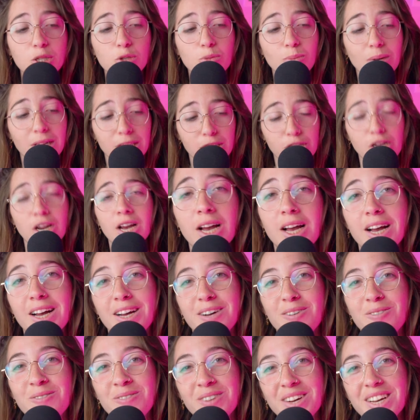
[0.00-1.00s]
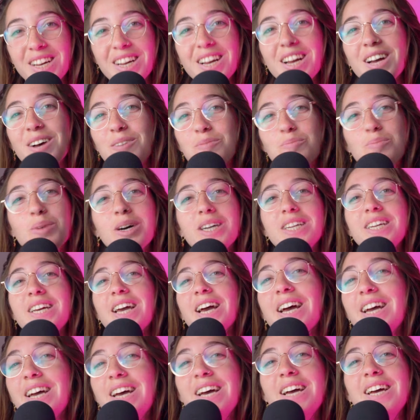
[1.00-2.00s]
too much, but
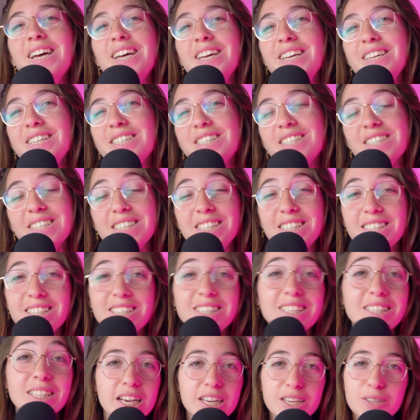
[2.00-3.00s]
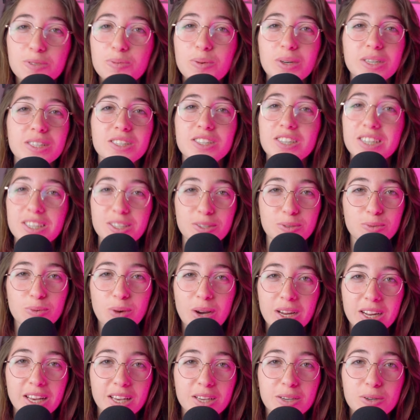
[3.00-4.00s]
yeah, it was just
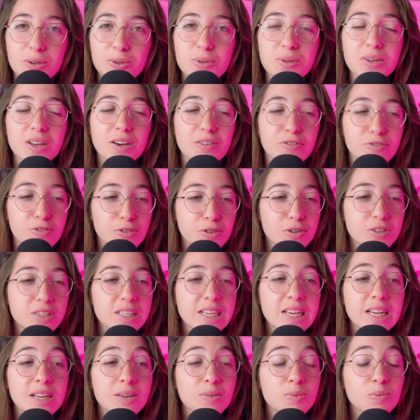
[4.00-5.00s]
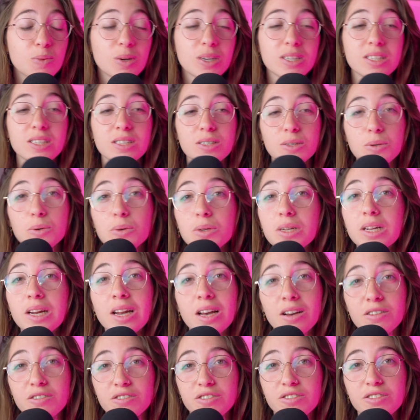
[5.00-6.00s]
what I could afford and was good
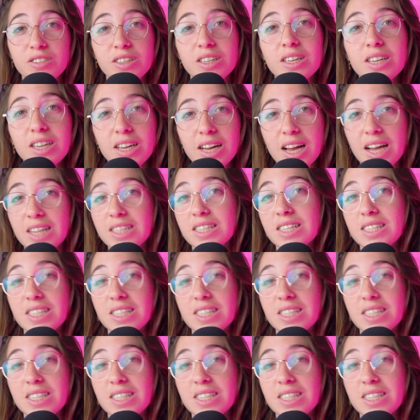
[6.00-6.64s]
enough at the